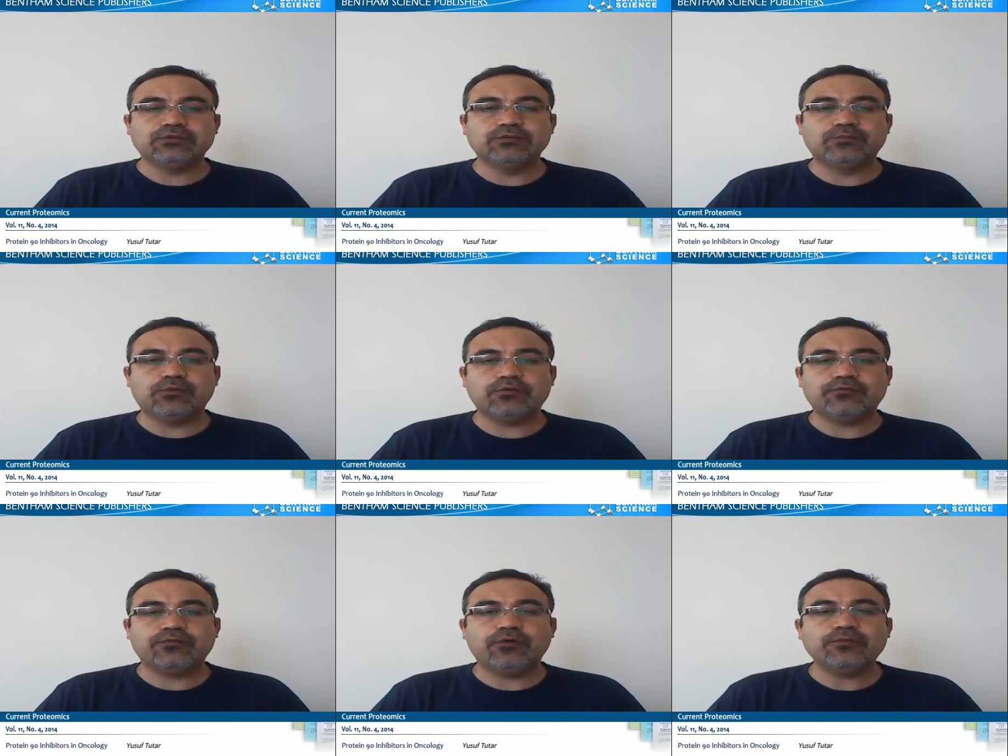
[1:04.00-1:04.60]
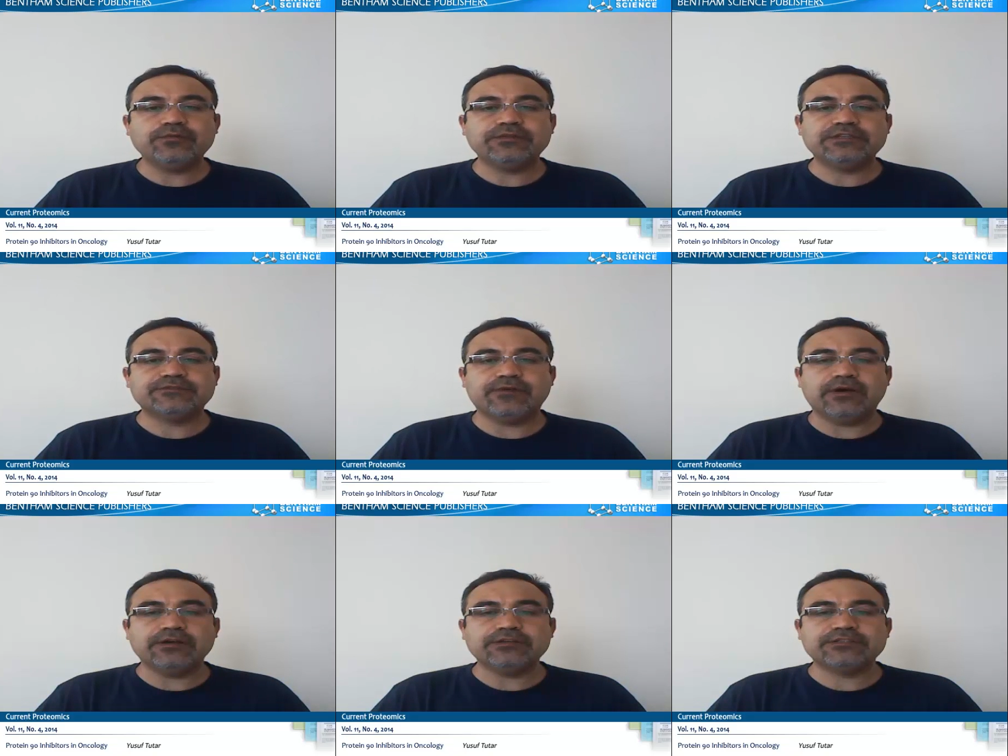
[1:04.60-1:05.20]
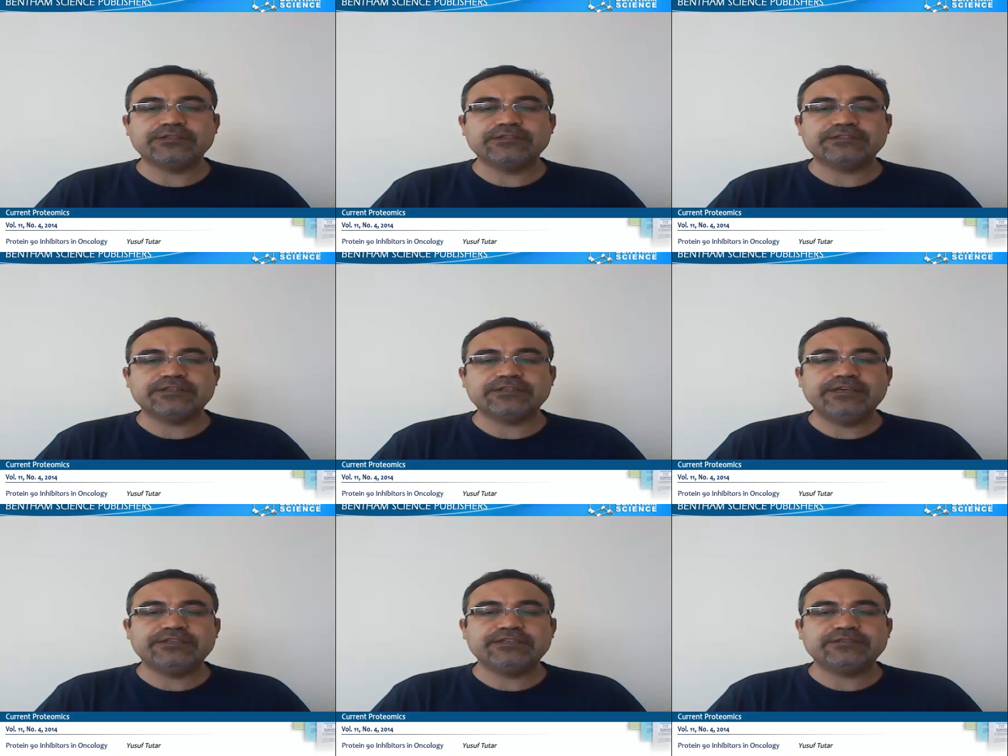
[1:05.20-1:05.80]
To perform these functions,
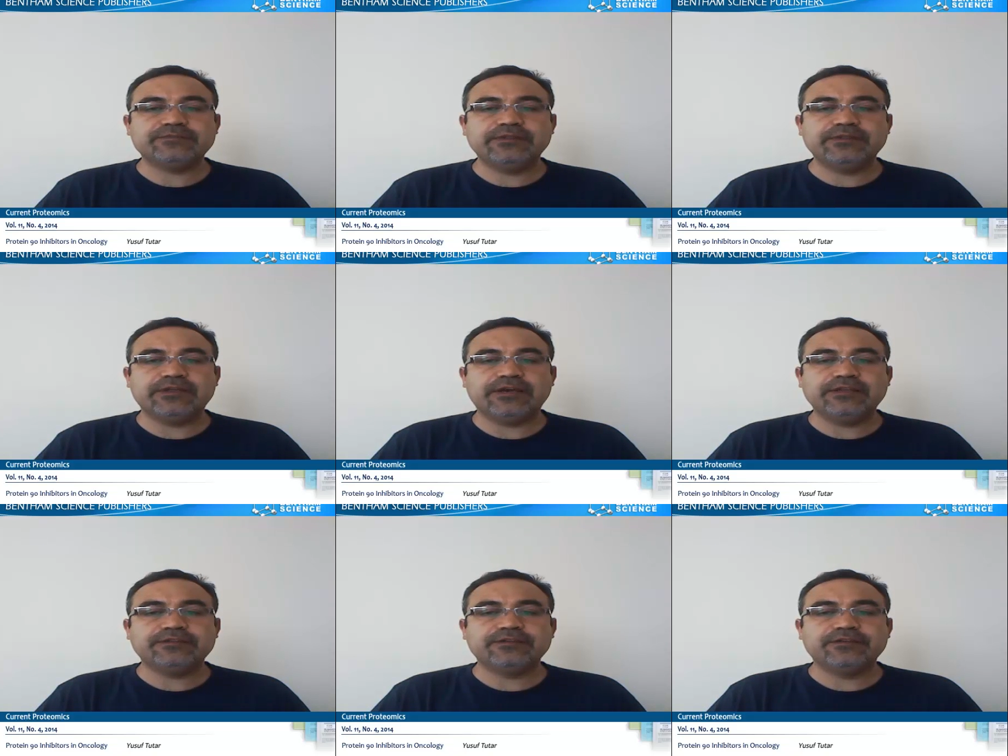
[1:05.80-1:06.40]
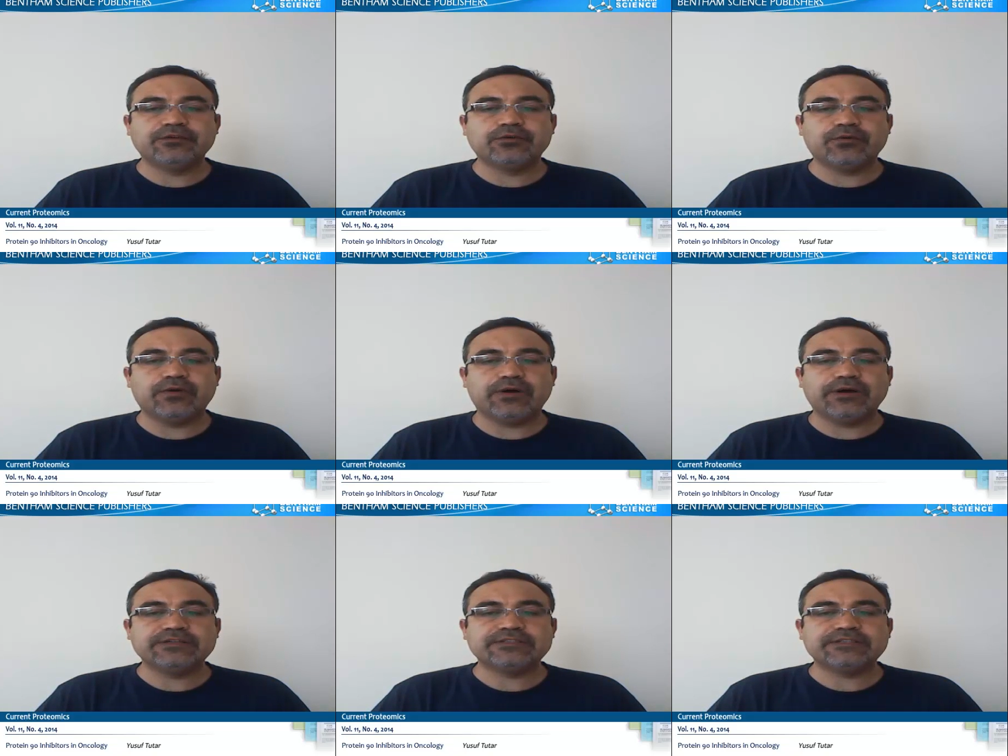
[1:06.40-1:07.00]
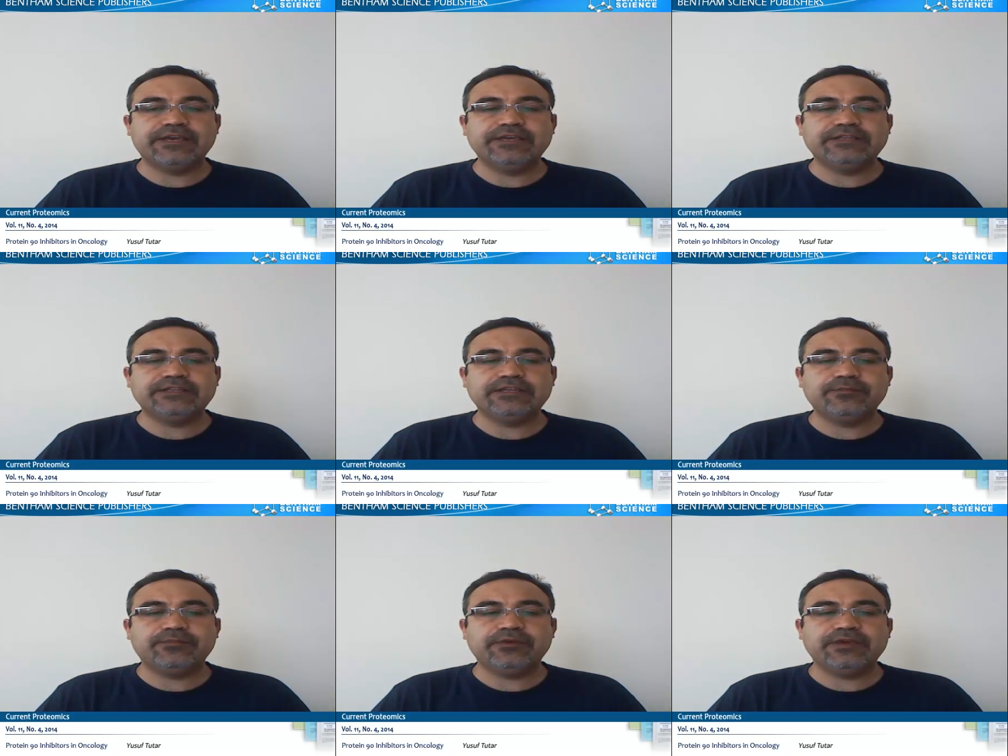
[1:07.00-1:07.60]
HSP90 requires
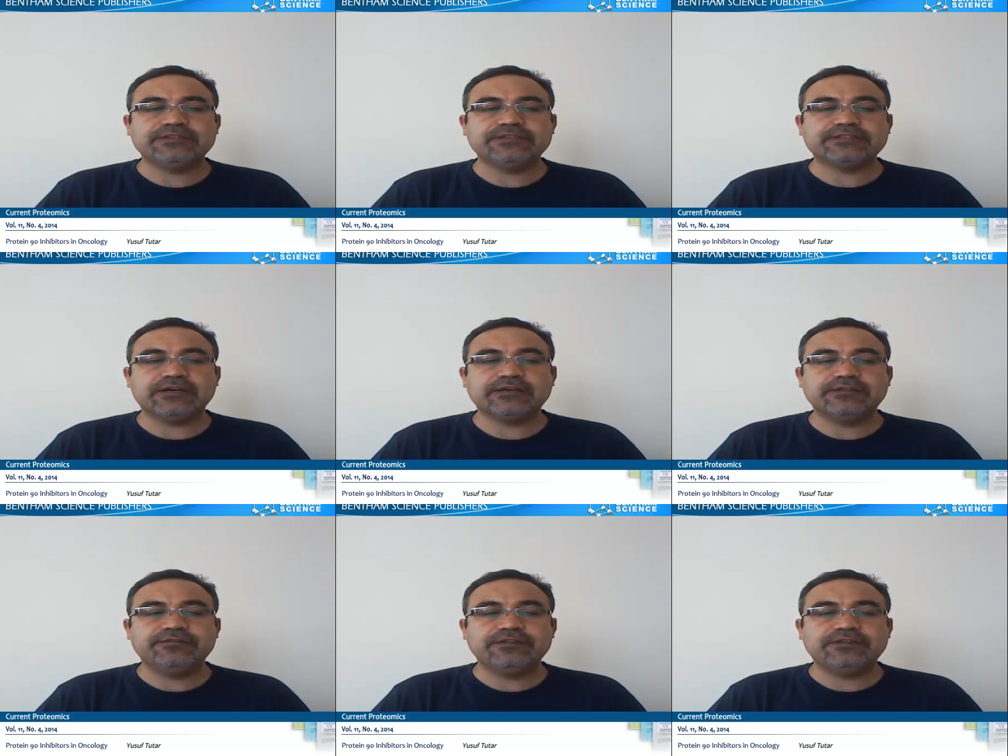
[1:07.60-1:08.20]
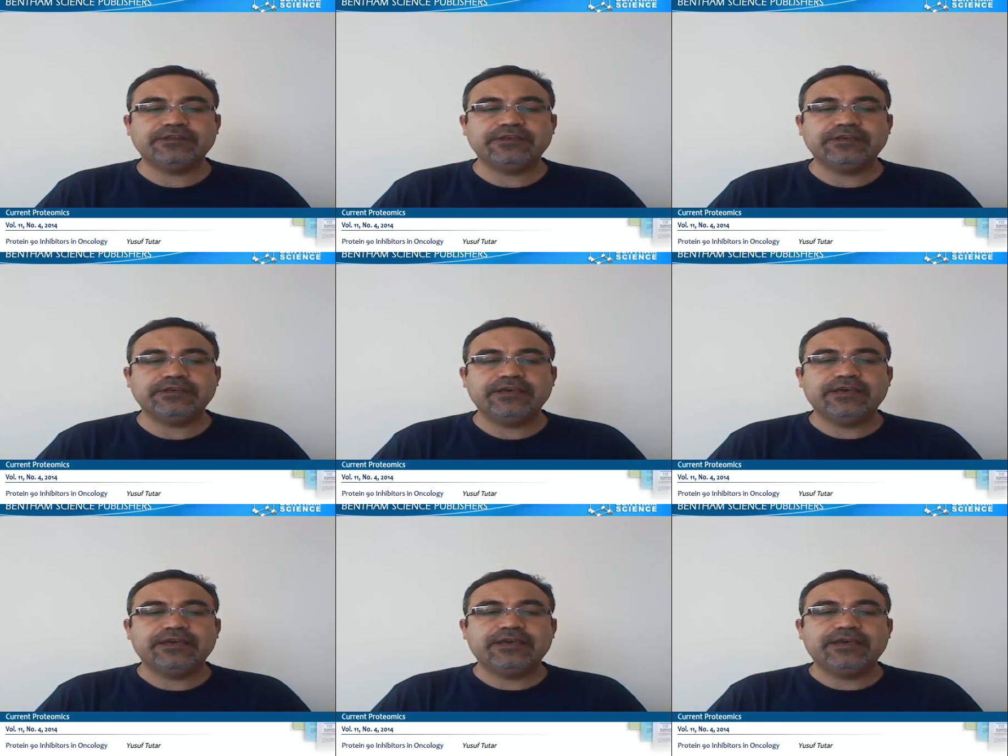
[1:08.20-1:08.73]
ATPase activity